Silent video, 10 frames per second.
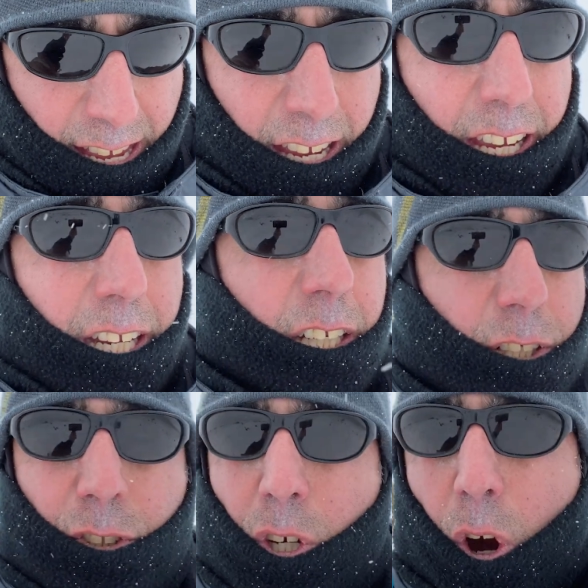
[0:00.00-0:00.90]
And it
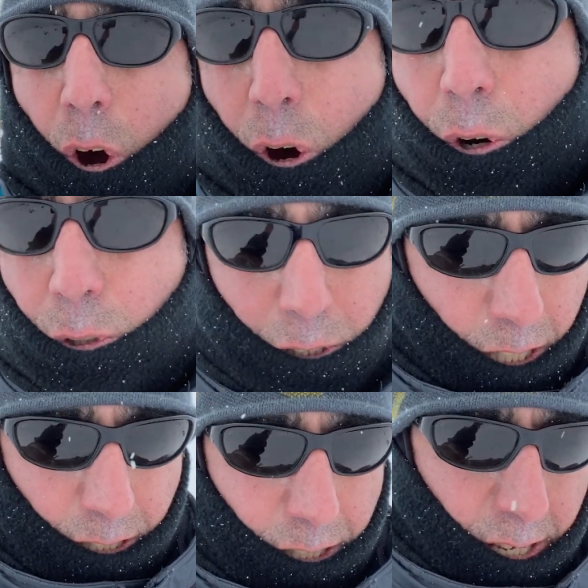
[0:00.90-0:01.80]
is cold. I
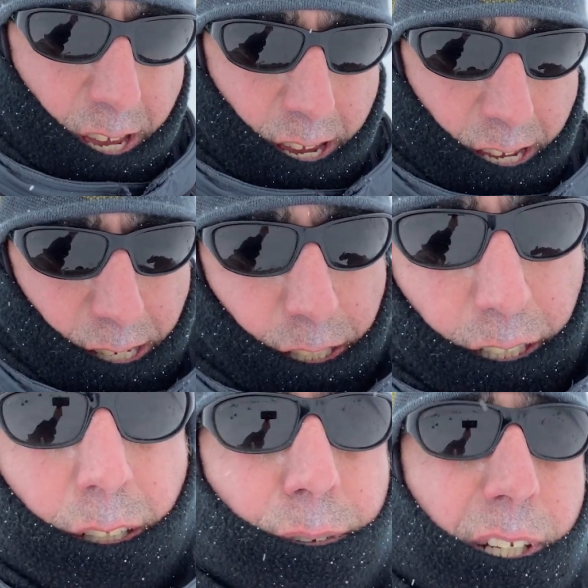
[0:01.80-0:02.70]
don't
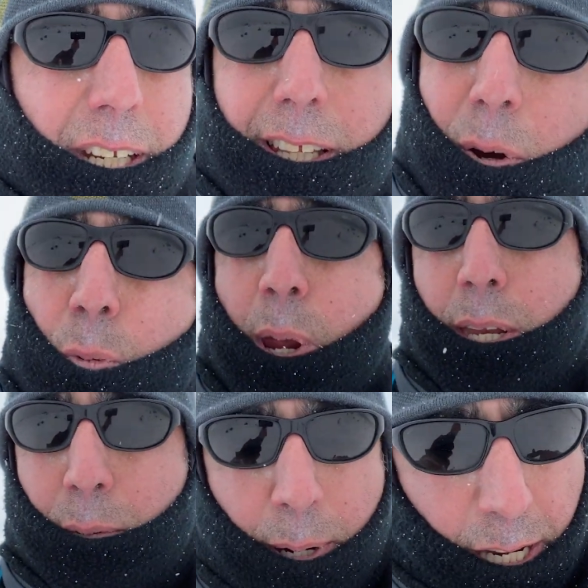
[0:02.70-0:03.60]
know if you can hear that
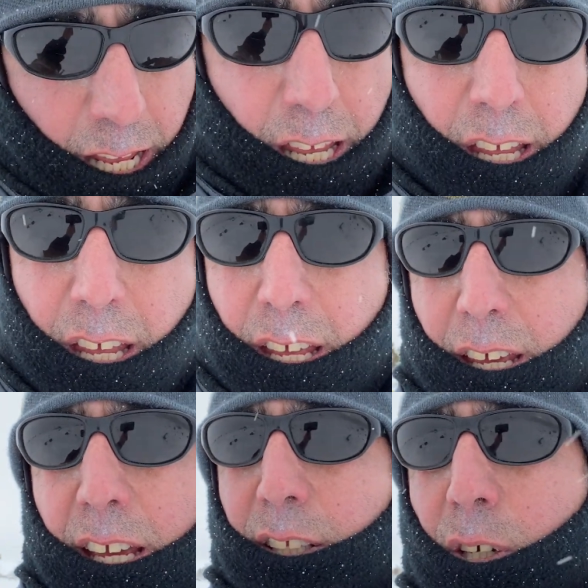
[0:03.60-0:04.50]
wind, but
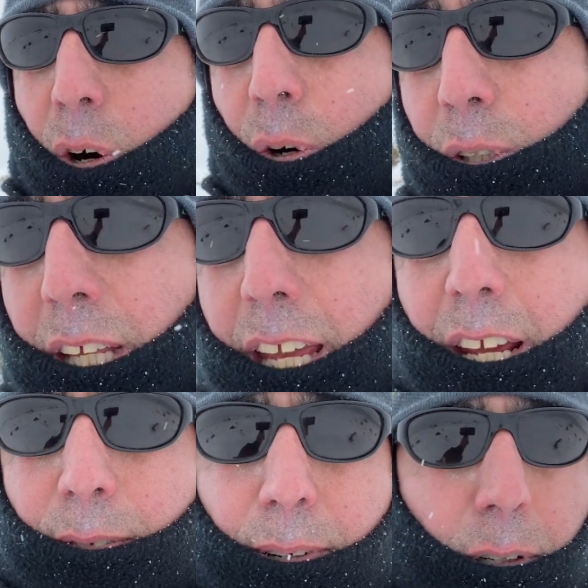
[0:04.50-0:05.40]
it's cold
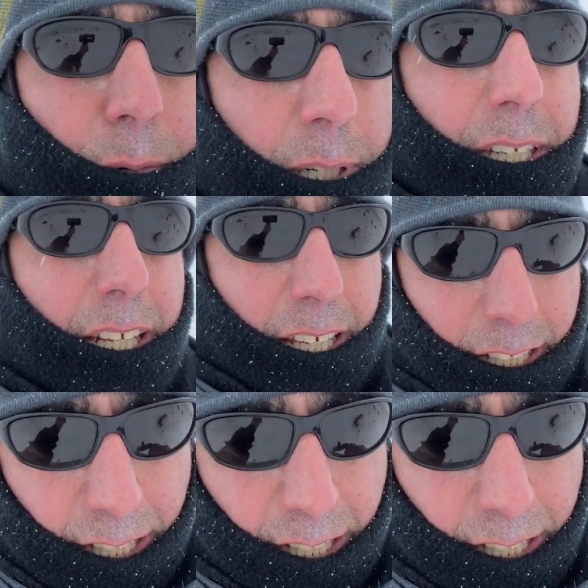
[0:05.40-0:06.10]
and very windy.